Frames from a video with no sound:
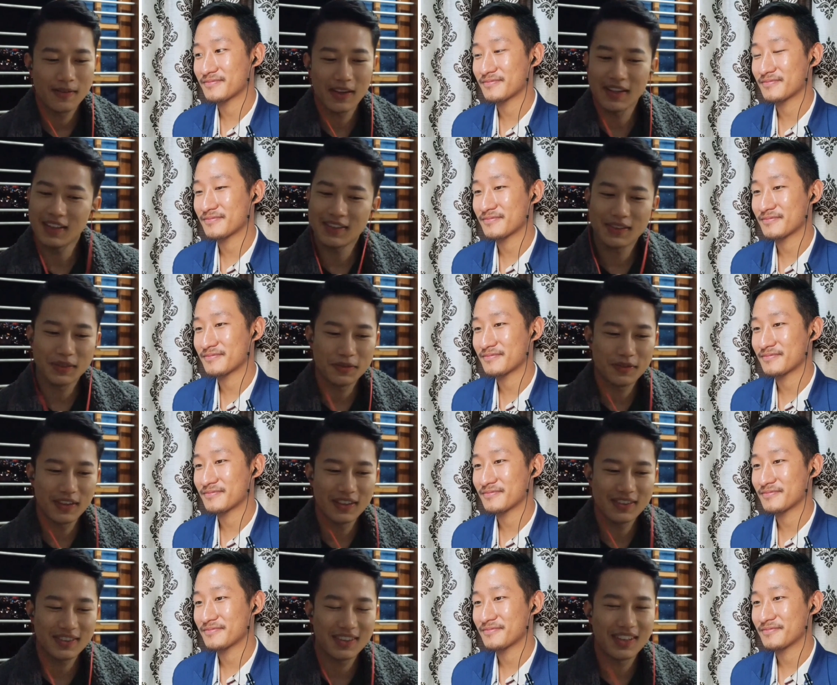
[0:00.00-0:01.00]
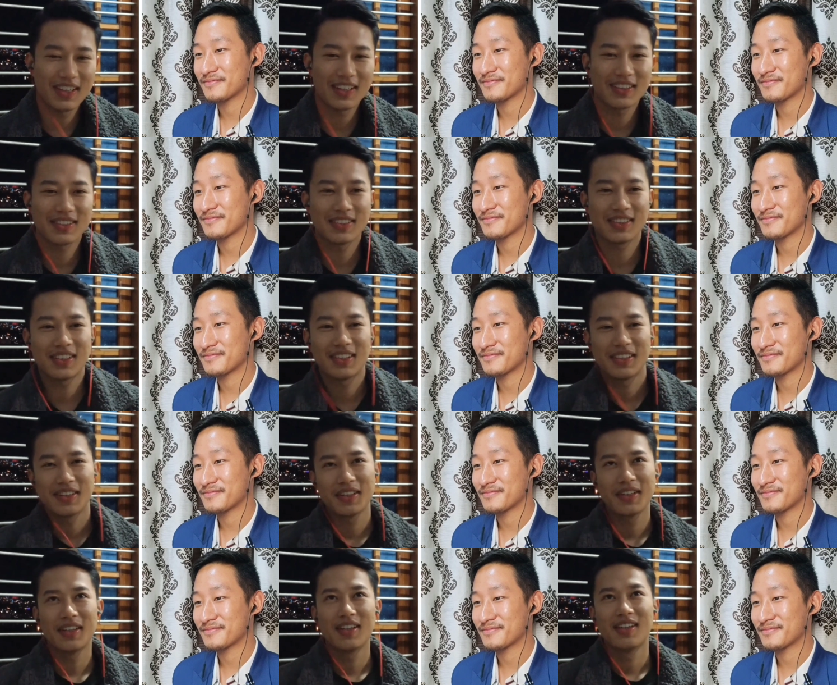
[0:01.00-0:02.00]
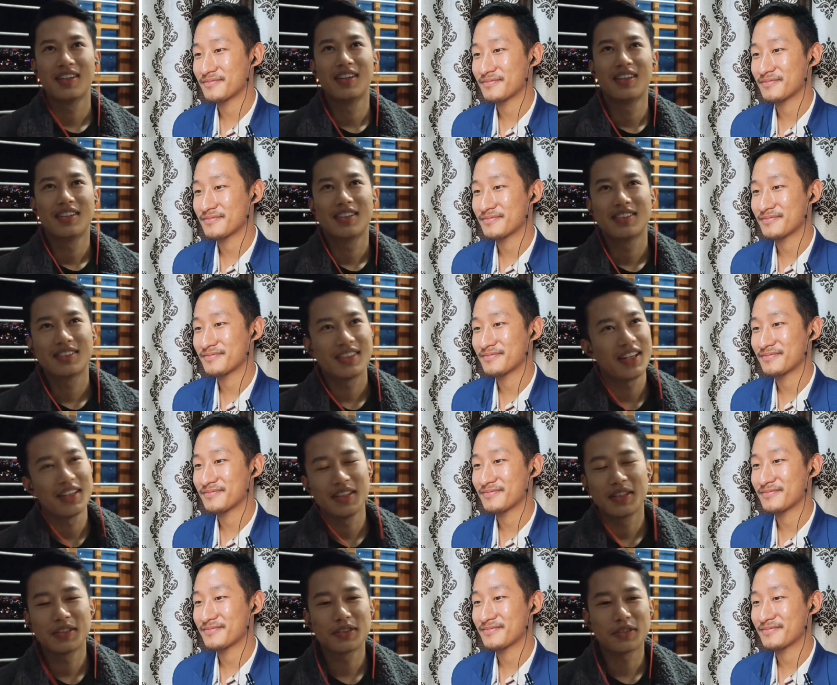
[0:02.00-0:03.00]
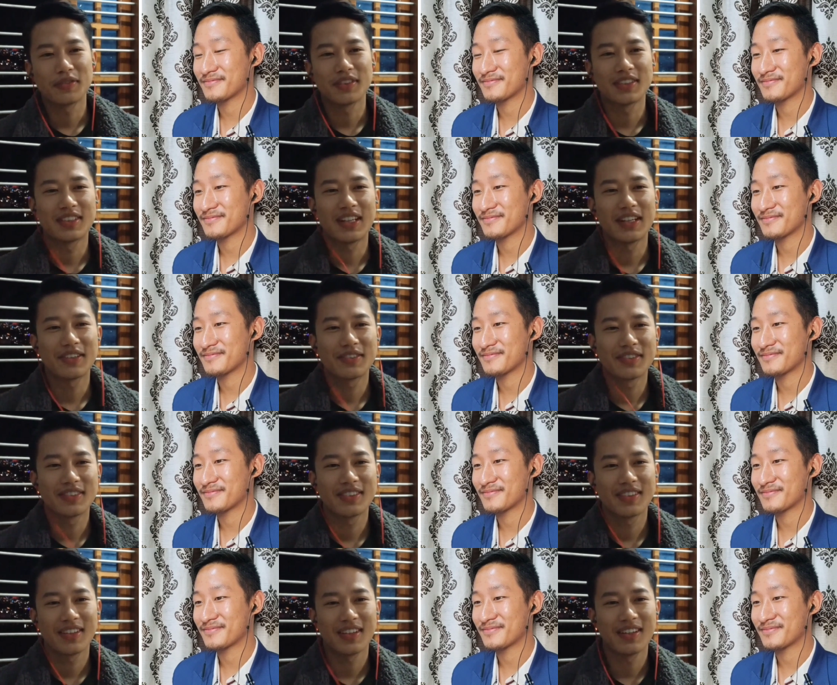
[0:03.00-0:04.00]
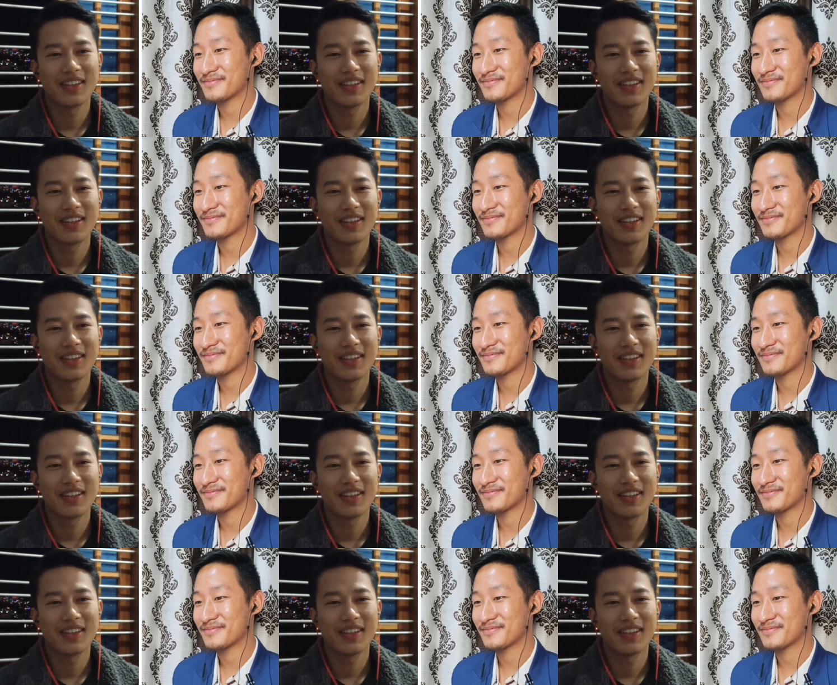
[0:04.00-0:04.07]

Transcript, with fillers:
Speaker 1: ready to face the next 10 years of his life